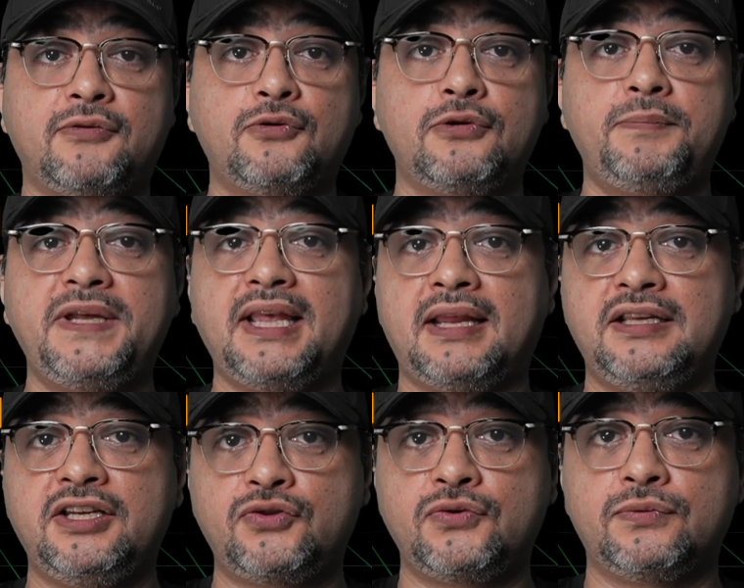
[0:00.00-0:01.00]
could be an
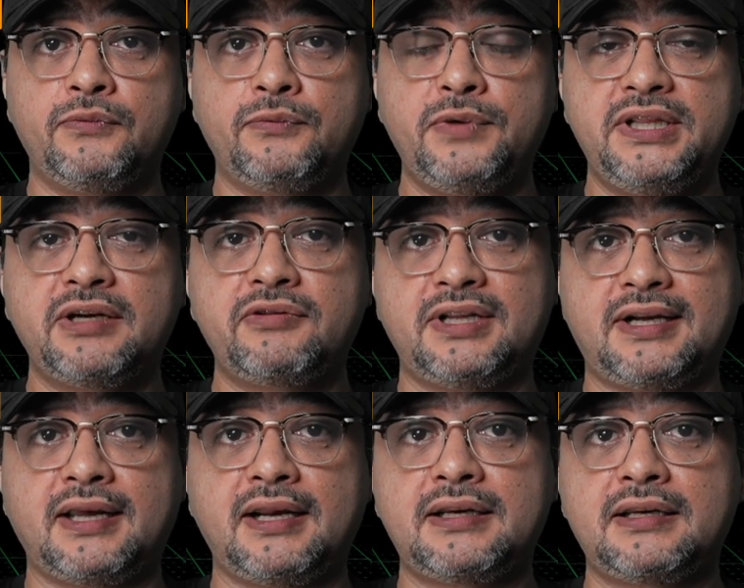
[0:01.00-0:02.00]
issue without the
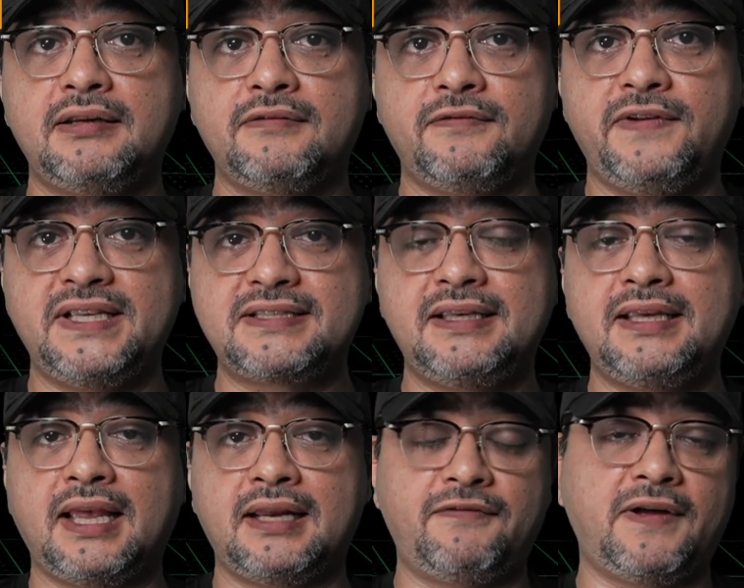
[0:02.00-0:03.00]
correct
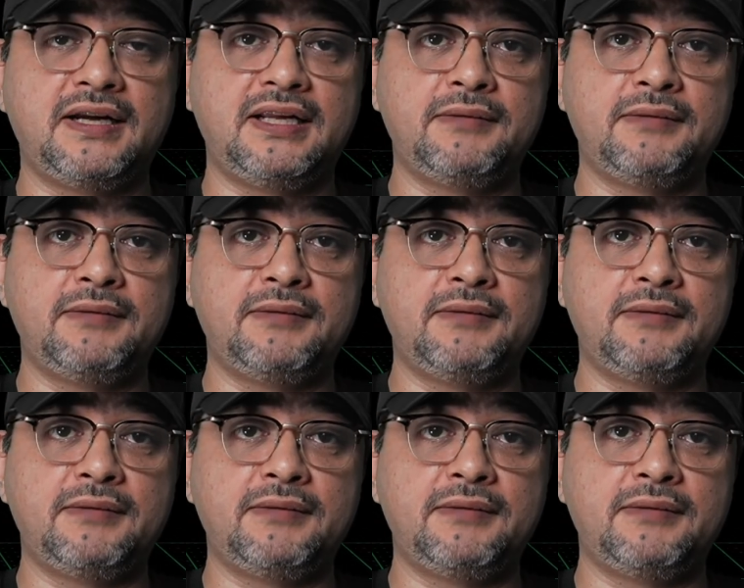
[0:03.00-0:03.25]
VC and funding